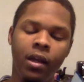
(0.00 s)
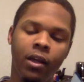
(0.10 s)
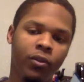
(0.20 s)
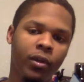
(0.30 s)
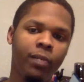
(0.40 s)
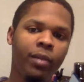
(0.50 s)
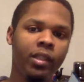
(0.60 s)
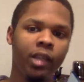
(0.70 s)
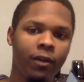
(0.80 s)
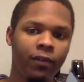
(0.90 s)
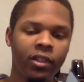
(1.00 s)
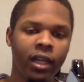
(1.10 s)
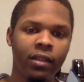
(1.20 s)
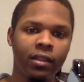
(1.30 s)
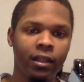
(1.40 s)
So it could be tough for
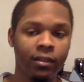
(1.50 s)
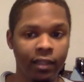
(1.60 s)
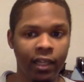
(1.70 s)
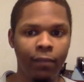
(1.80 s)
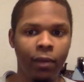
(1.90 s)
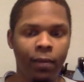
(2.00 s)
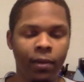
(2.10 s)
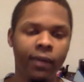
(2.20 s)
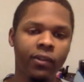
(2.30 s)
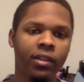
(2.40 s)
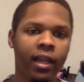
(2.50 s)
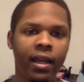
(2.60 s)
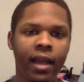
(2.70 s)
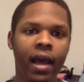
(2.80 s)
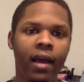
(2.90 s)
Jalen Suggs to keep up and
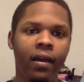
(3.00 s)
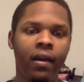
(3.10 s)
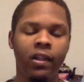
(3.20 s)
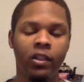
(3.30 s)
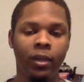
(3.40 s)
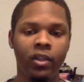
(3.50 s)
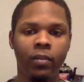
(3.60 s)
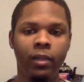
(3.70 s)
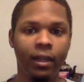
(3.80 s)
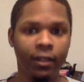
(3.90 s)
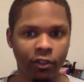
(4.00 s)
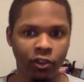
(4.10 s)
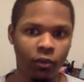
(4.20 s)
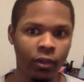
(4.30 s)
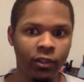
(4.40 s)
understand that, especially because the
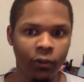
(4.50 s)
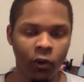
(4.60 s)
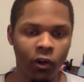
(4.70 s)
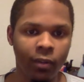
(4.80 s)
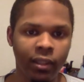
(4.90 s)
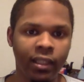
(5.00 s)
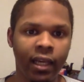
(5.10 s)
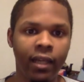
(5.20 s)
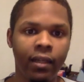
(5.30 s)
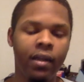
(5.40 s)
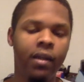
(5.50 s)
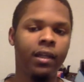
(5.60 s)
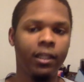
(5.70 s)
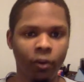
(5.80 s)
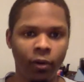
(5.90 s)
screens are going to be set.
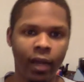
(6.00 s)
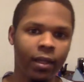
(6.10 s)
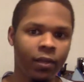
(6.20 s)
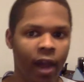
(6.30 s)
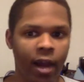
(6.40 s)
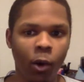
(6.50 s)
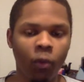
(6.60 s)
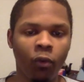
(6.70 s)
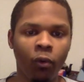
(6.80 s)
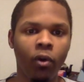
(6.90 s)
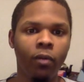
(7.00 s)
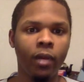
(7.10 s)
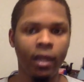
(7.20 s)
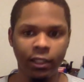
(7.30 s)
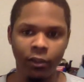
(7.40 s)
He's going to have to fight over them.
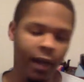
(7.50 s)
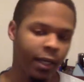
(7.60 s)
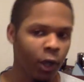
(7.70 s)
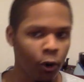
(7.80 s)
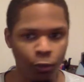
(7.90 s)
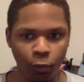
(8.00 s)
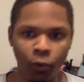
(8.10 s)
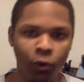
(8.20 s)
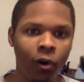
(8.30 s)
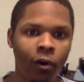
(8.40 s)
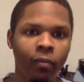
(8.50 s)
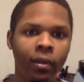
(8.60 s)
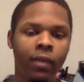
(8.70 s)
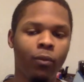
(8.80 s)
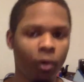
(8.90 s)
He's going to have to go through them.
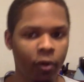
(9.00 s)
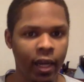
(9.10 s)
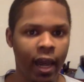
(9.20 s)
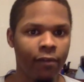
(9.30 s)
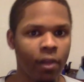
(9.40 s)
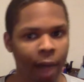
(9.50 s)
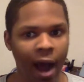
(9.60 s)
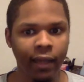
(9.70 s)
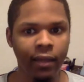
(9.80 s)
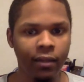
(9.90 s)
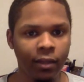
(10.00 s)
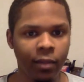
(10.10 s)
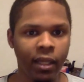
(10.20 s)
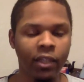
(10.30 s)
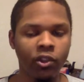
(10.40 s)
Will he have the body? He's
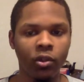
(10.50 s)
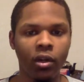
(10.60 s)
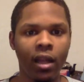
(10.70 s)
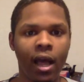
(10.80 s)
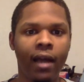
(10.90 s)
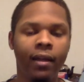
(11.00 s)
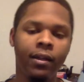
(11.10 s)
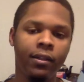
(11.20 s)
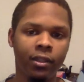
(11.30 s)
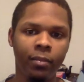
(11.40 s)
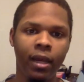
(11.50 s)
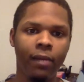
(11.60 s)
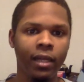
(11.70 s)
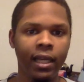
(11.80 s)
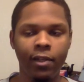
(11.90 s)
been injured a lot to be able
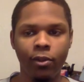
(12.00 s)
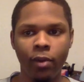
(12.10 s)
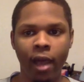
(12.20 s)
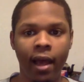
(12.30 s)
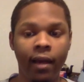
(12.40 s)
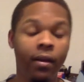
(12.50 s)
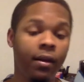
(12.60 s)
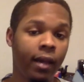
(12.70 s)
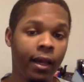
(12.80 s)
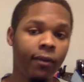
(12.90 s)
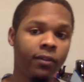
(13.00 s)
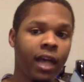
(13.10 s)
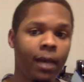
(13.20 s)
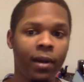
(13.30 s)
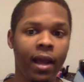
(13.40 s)
to get through that. And on
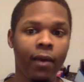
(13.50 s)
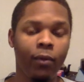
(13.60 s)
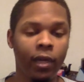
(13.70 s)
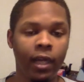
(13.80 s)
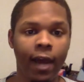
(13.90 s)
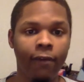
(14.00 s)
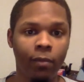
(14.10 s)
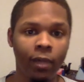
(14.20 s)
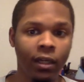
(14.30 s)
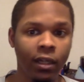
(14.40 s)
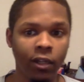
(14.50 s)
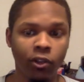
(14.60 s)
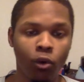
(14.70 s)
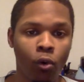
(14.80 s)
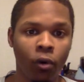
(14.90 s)
top of that, will he have the ability to
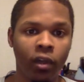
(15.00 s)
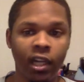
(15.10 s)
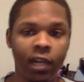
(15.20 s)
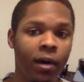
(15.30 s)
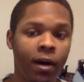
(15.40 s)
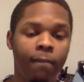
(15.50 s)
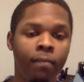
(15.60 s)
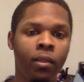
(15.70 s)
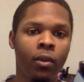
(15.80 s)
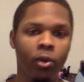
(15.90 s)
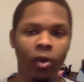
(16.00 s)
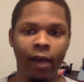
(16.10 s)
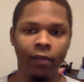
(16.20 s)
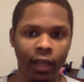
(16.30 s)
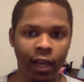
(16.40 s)
score and keep up when you have
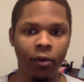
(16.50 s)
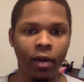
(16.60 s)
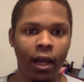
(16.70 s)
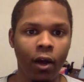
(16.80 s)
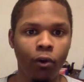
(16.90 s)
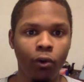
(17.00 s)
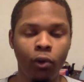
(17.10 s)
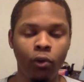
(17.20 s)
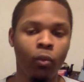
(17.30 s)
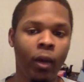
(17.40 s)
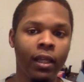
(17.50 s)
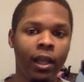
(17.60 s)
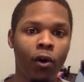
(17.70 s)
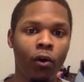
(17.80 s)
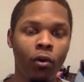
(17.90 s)
to carry that whole huge weight
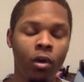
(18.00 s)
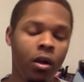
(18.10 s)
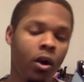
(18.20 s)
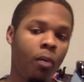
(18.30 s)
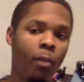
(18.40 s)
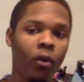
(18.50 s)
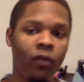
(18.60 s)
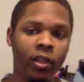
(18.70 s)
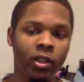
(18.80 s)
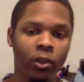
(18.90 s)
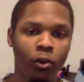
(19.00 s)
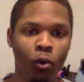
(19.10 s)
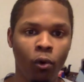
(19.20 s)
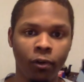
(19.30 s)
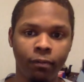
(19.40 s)
load on both ends of the
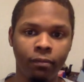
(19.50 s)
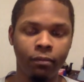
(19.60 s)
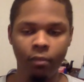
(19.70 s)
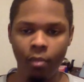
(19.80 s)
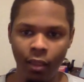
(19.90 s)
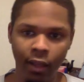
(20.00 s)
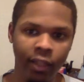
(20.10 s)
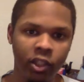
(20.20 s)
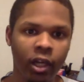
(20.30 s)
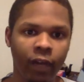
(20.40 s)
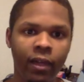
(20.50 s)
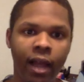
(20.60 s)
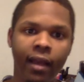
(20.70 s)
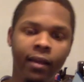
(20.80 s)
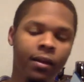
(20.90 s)
court each and every
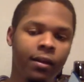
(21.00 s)
night?